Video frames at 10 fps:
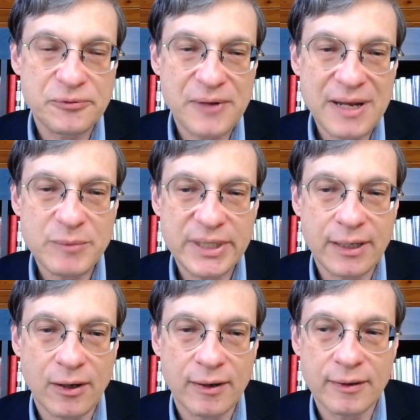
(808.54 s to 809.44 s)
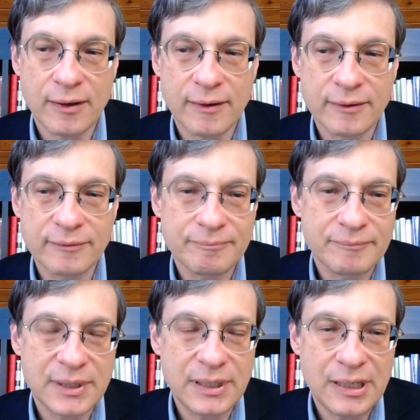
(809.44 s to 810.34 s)
family are.
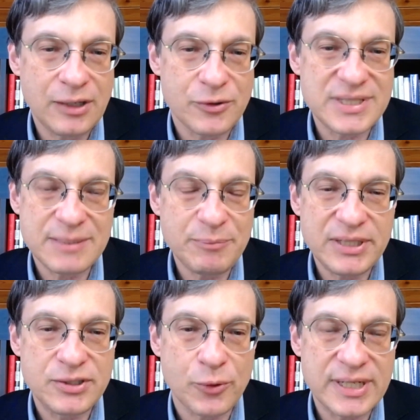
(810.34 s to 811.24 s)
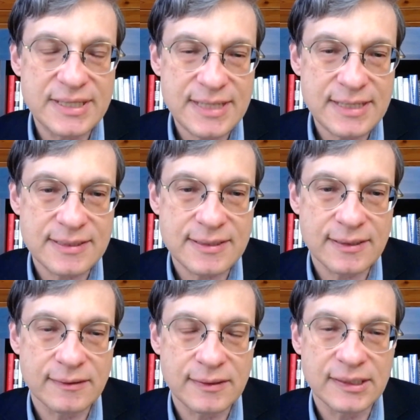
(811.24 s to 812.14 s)
You know, simply don't exist
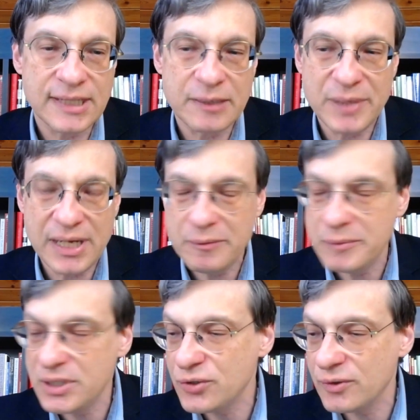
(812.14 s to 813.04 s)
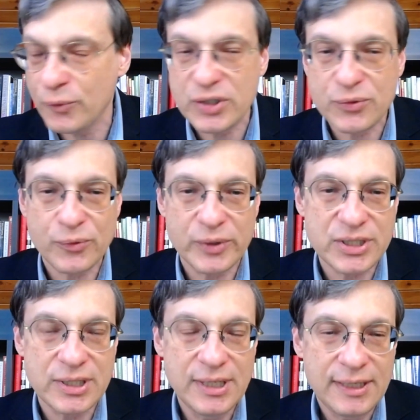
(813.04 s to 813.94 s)
in the Enlightenment image,
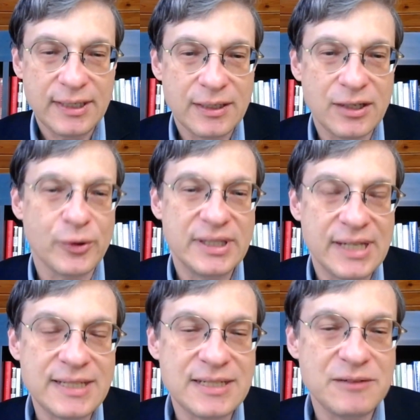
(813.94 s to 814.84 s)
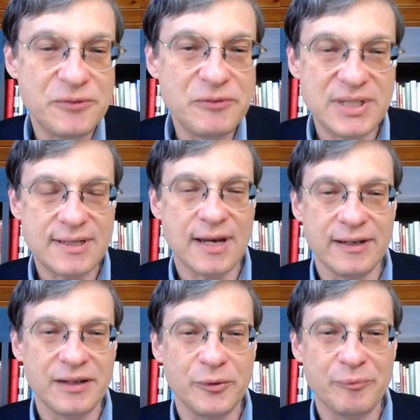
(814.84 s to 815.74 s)
which, you know, in the
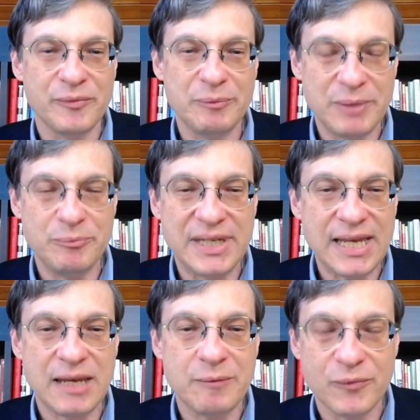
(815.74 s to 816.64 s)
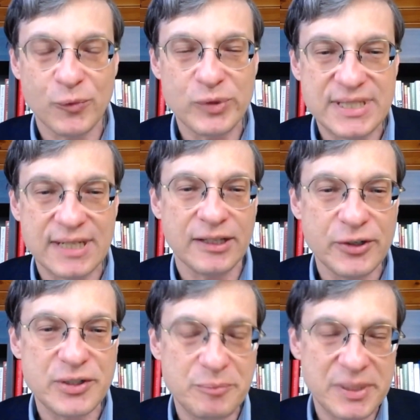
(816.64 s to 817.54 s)
1950s was
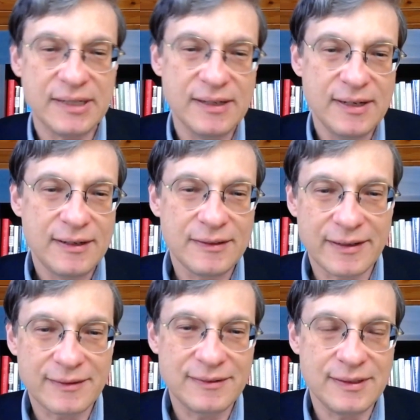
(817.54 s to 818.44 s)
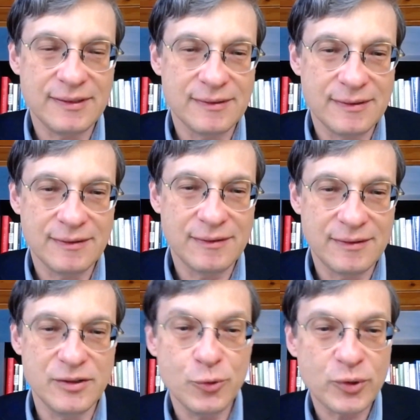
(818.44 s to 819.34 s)
declared to be like
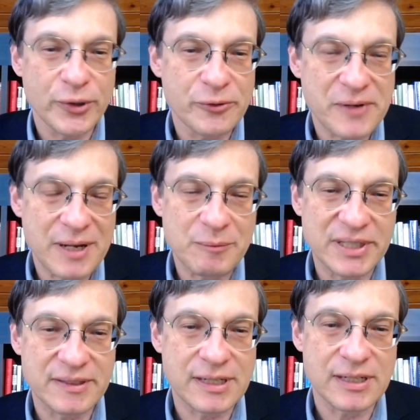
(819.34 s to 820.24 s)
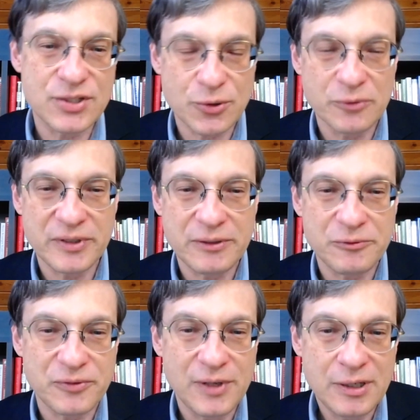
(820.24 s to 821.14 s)
the nuclear family, the
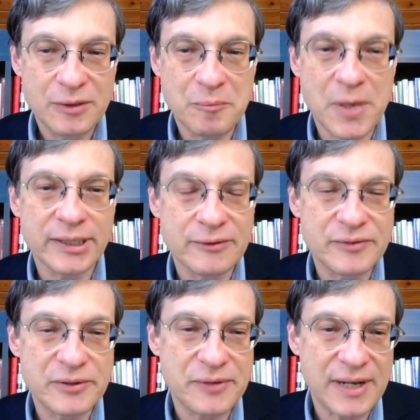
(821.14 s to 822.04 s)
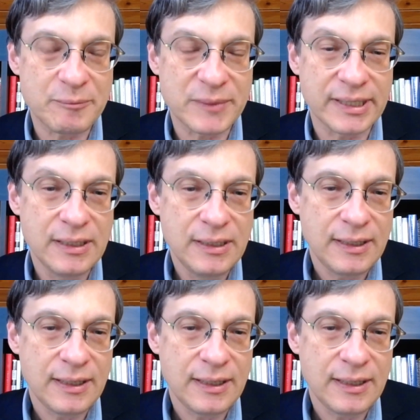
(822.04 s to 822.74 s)
conservative model of the family.